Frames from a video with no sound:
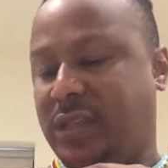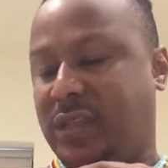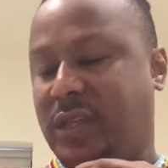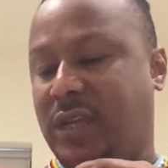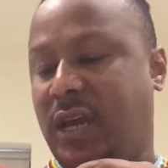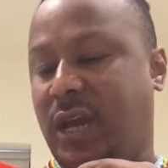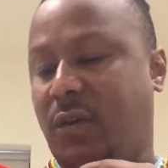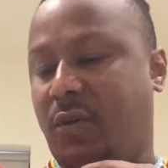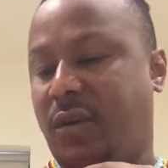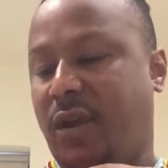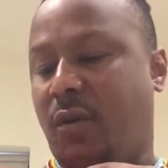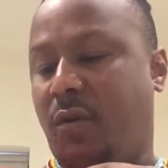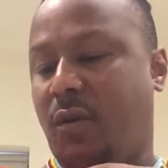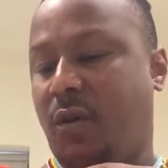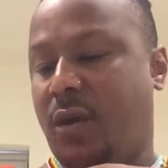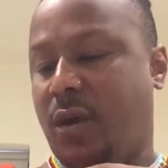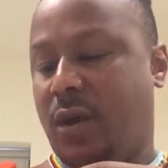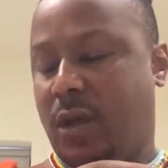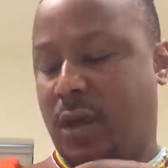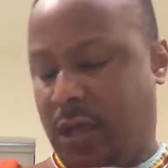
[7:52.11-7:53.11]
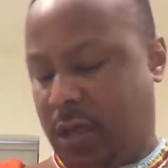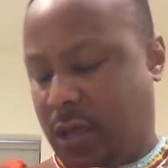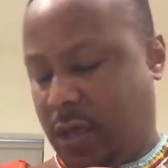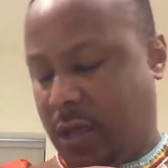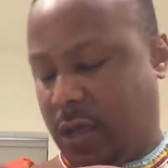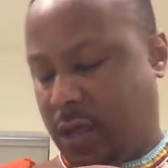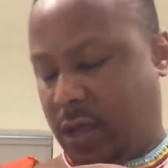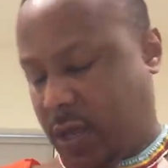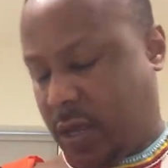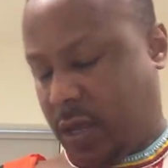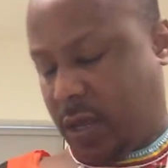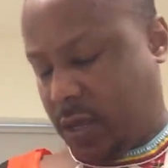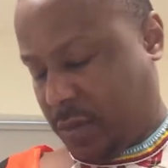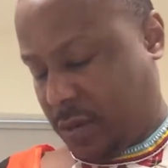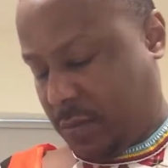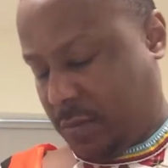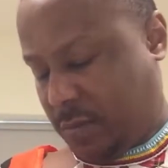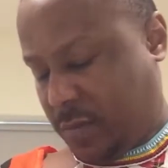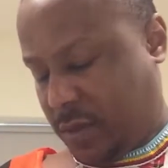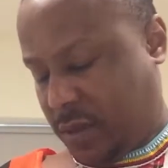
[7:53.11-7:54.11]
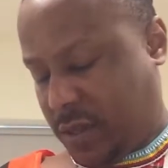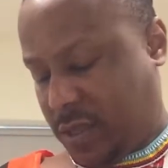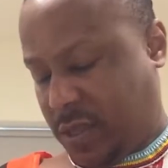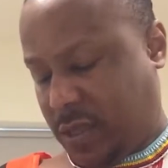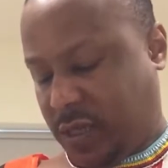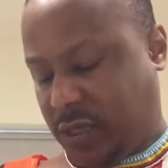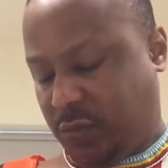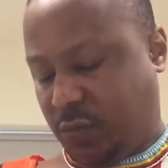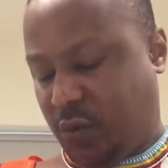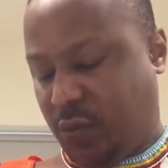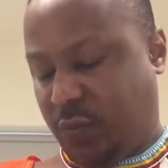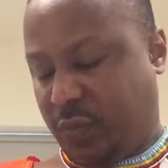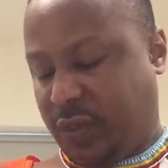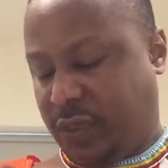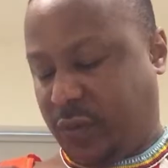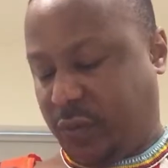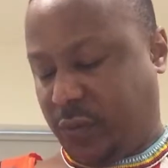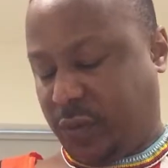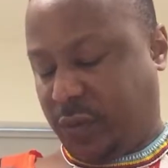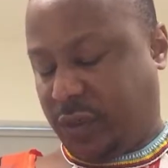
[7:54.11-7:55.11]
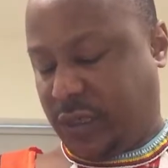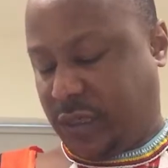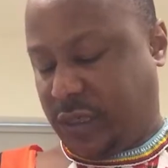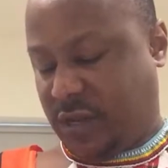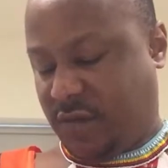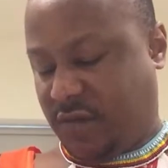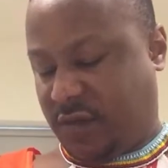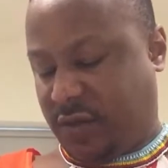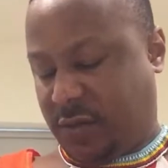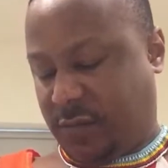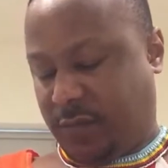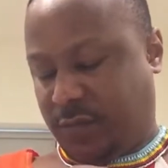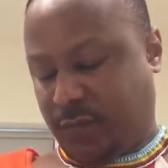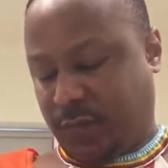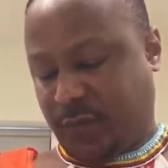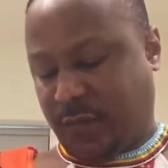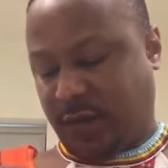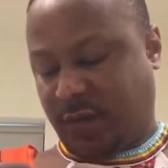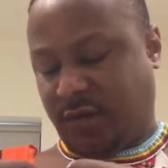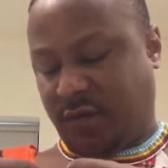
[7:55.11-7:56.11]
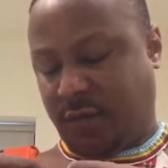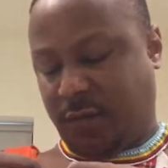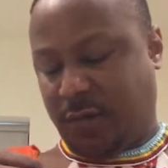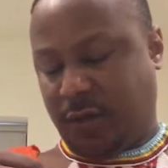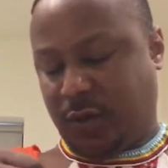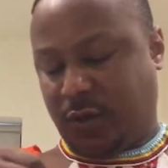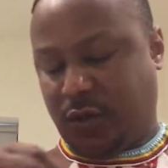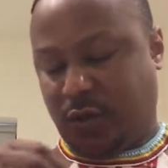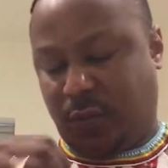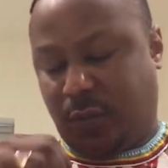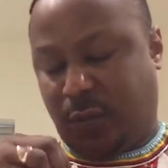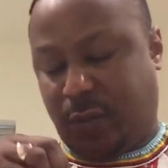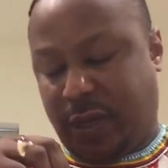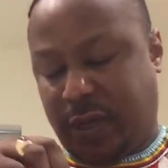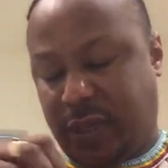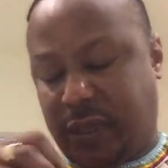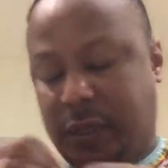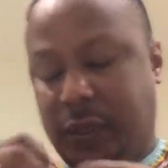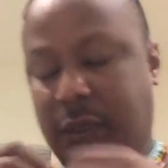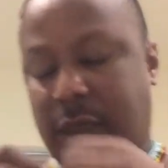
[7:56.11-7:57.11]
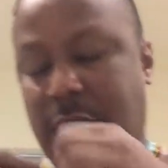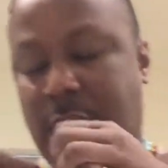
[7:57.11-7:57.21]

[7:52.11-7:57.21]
See how now the small piece which is left from the top part.